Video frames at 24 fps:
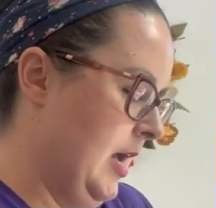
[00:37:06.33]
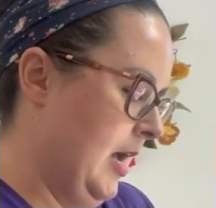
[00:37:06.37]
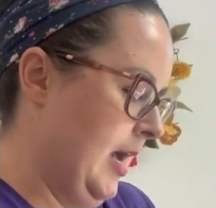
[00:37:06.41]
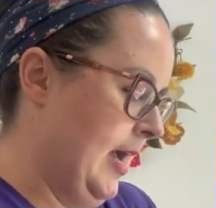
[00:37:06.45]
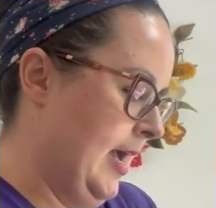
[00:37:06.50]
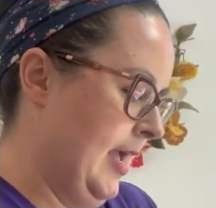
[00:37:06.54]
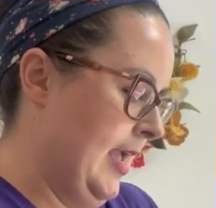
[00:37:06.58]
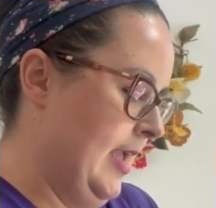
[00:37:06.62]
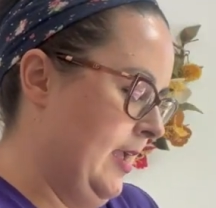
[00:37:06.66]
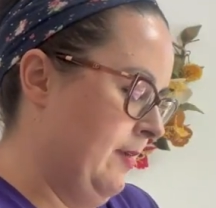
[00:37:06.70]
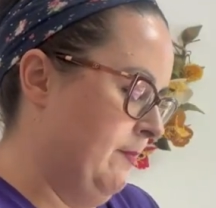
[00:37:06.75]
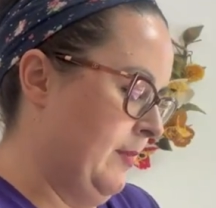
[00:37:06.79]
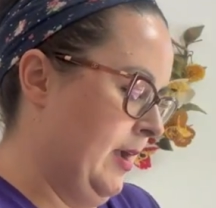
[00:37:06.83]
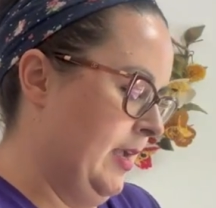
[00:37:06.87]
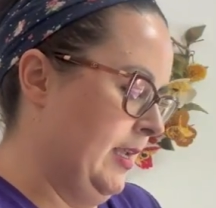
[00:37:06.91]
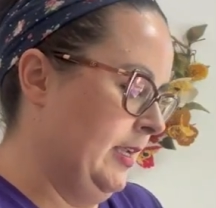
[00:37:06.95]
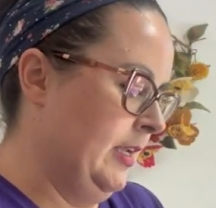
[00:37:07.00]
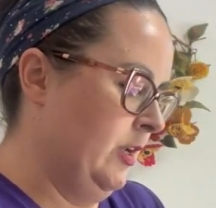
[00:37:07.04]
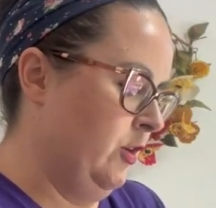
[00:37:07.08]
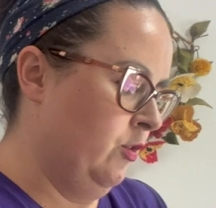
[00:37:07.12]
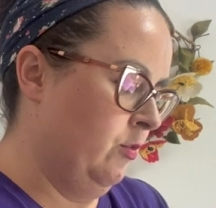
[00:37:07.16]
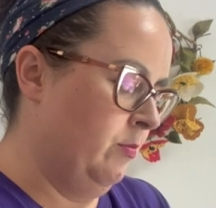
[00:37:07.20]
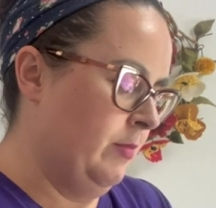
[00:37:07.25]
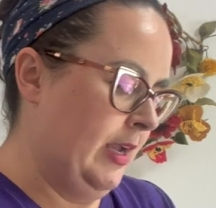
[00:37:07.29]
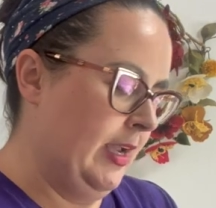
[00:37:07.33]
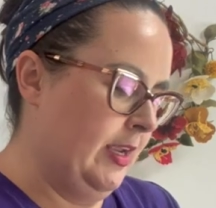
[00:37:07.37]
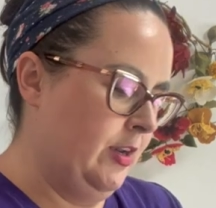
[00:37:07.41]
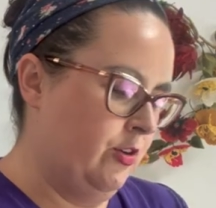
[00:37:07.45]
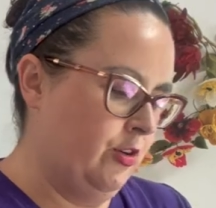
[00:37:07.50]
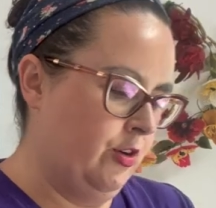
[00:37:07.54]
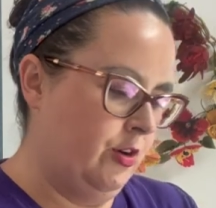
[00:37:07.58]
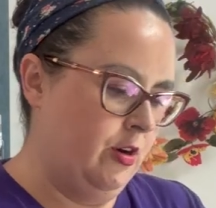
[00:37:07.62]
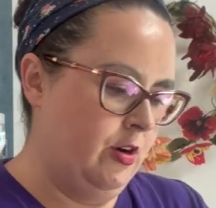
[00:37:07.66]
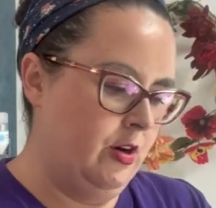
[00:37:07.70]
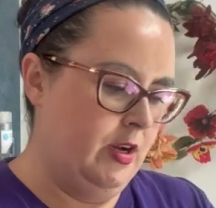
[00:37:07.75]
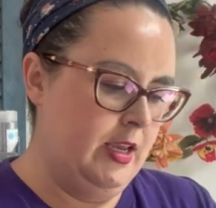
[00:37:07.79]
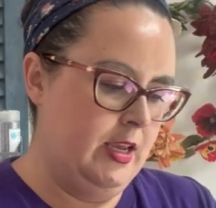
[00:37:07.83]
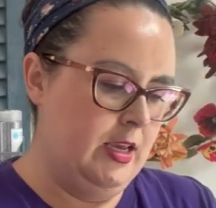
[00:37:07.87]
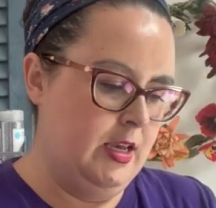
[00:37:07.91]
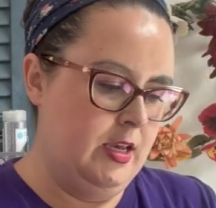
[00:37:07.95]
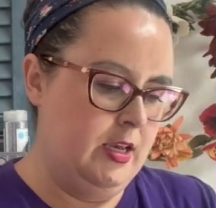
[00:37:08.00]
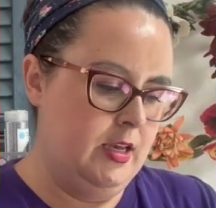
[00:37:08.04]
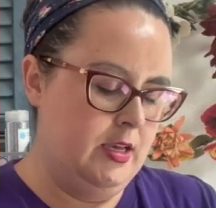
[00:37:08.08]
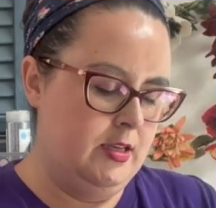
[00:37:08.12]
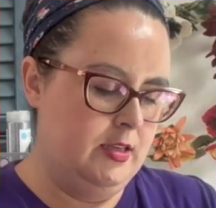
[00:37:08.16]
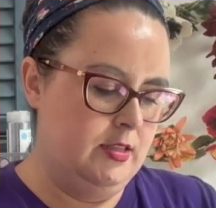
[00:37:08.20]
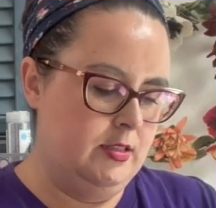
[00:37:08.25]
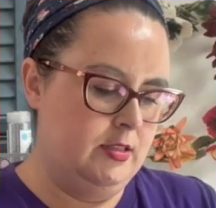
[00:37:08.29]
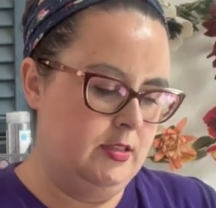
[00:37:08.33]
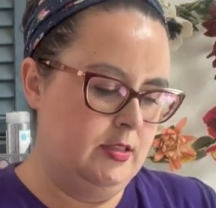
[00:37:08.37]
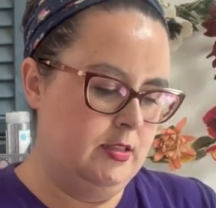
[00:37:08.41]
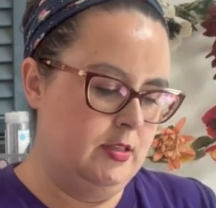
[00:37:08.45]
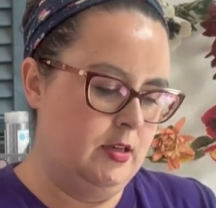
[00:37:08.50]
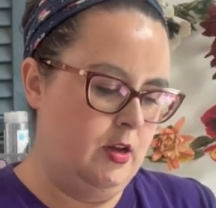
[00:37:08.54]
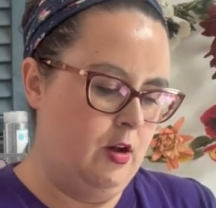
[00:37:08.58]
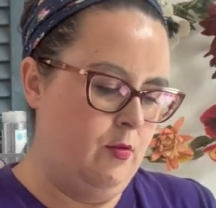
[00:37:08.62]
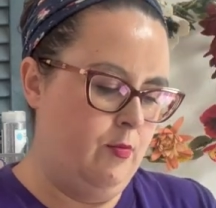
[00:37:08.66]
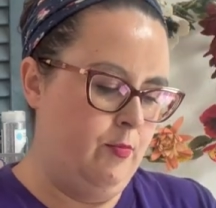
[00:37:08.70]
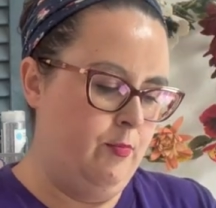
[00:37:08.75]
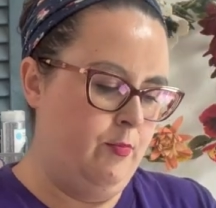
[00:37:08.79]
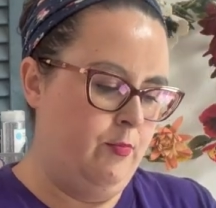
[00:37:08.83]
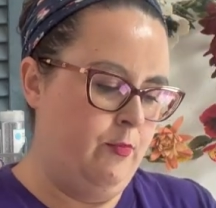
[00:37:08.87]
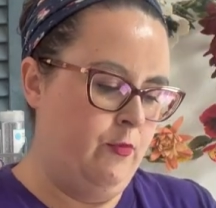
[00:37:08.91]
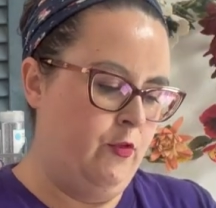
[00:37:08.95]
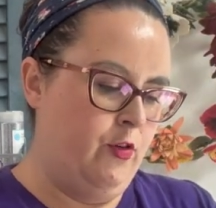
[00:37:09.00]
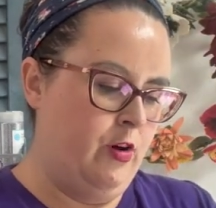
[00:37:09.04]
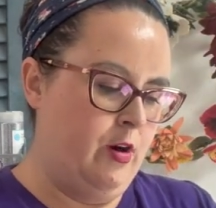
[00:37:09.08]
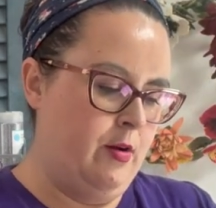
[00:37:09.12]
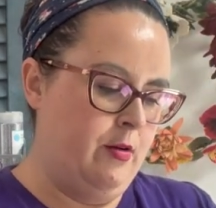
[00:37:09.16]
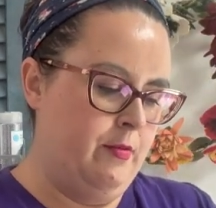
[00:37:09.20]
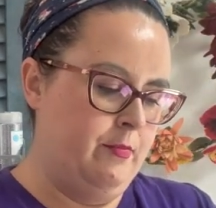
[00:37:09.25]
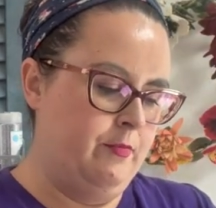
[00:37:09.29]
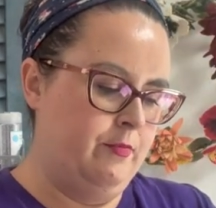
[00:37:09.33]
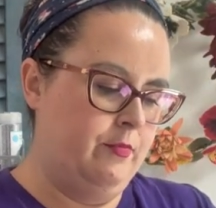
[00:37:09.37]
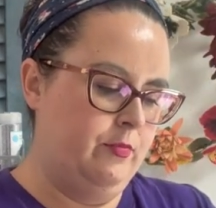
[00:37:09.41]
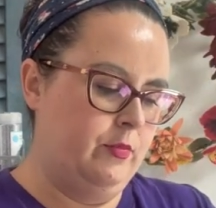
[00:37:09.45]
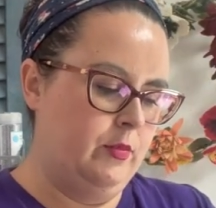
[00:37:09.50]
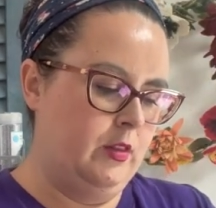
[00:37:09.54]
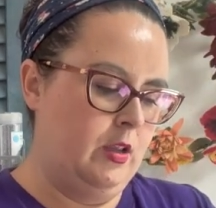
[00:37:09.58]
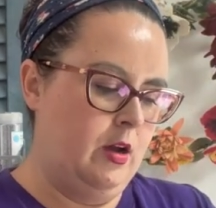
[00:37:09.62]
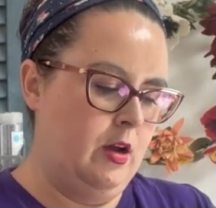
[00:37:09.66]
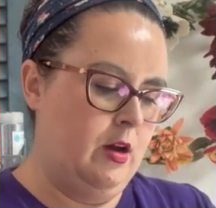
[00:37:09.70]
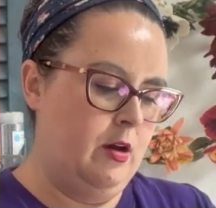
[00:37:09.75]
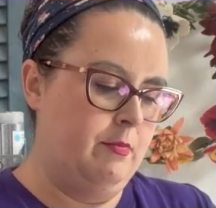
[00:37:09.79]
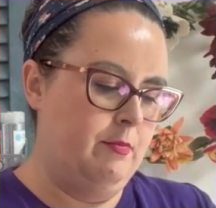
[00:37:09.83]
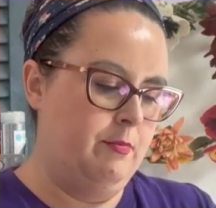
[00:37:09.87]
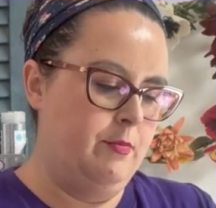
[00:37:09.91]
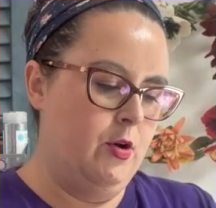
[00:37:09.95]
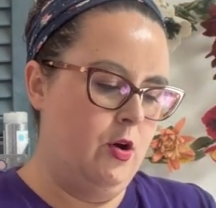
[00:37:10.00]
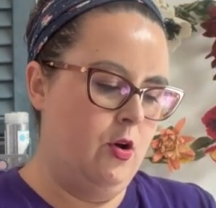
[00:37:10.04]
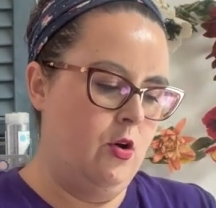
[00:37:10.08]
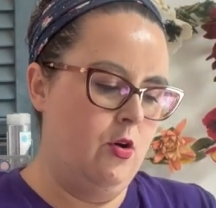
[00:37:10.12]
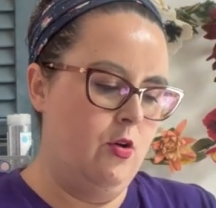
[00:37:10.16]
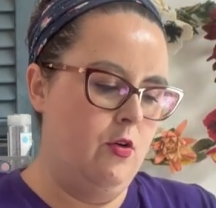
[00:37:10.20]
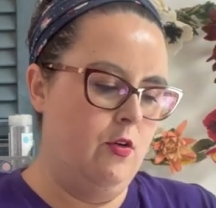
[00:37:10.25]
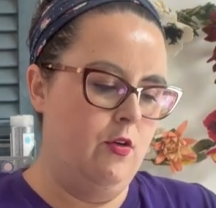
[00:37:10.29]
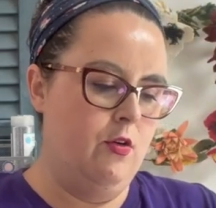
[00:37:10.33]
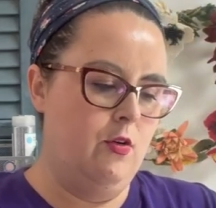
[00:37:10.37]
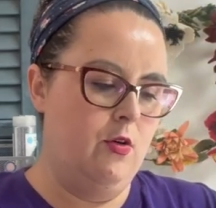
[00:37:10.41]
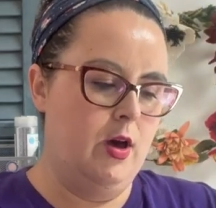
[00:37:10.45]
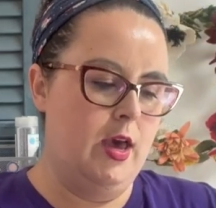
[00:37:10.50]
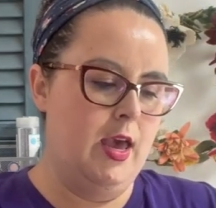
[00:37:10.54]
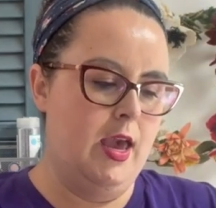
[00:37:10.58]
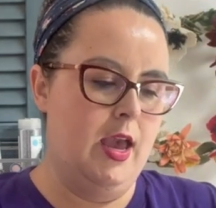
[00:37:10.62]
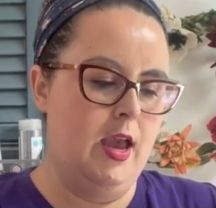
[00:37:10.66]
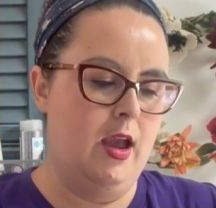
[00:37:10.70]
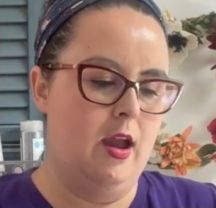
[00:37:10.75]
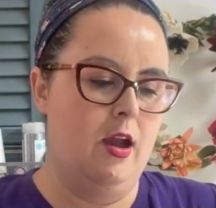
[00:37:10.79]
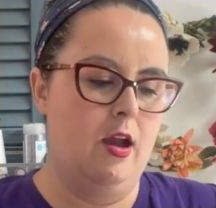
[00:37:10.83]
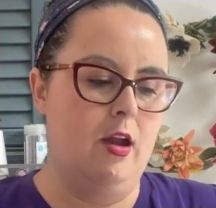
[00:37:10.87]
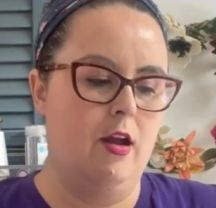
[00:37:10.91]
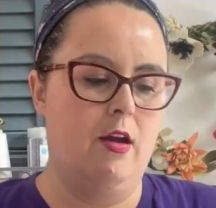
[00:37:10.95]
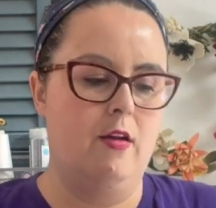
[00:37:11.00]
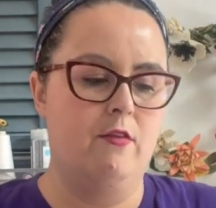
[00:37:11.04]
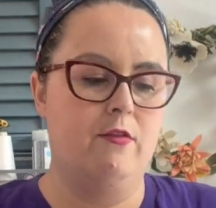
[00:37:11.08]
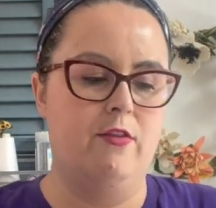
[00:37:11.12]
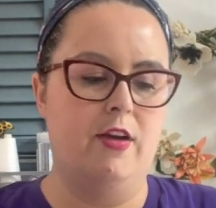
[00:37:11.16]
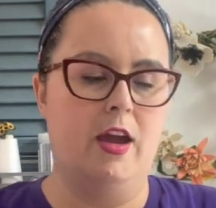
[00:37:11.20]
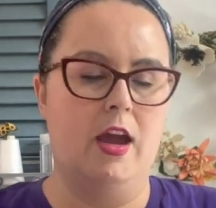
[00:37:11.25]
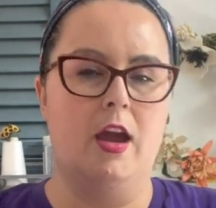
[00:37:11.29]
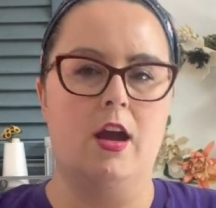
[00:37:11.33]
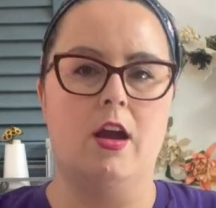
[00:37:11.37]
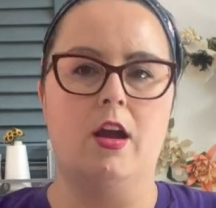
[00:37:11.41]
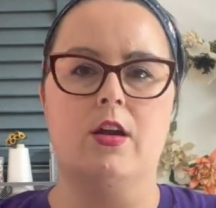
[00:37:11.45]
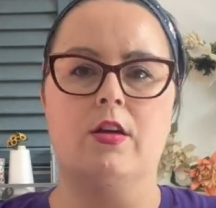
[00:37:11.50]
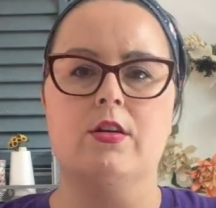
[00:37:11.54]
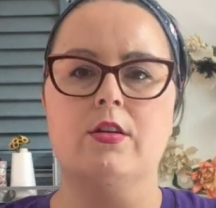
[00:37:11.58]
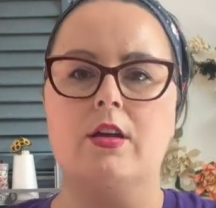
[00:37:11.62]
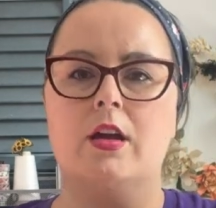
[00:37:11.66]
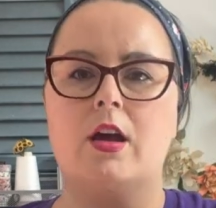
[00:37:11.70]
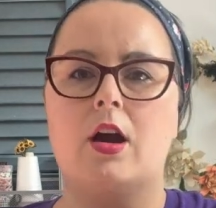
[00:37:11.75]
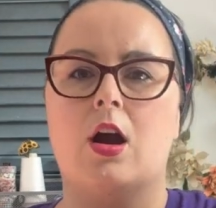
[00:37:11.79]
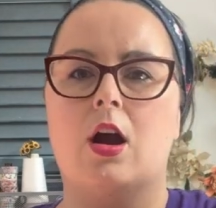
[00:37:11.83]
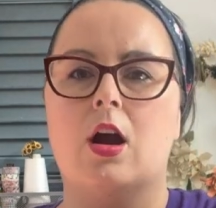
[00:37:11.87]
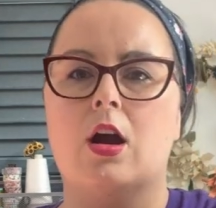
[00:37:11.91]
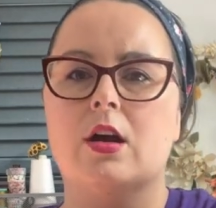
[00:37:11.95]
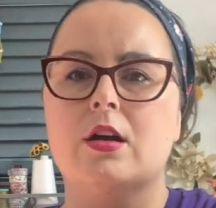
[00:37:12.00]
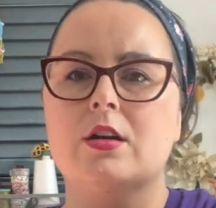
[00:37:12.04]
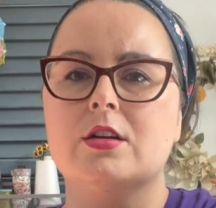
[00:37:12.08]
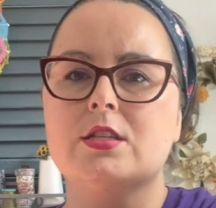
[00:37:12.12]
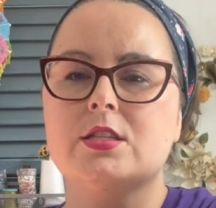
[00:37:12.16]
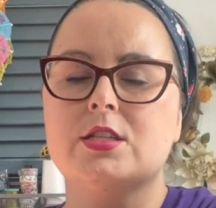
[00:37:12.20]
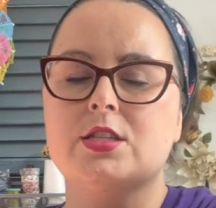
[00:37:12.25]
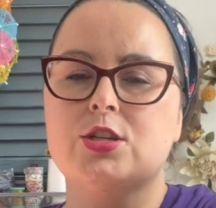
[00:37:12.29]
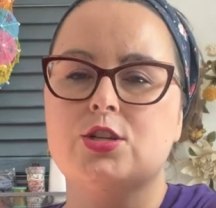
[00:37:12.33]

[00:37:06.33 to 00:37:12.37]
I my needle minder is from um, Beau Vert Art.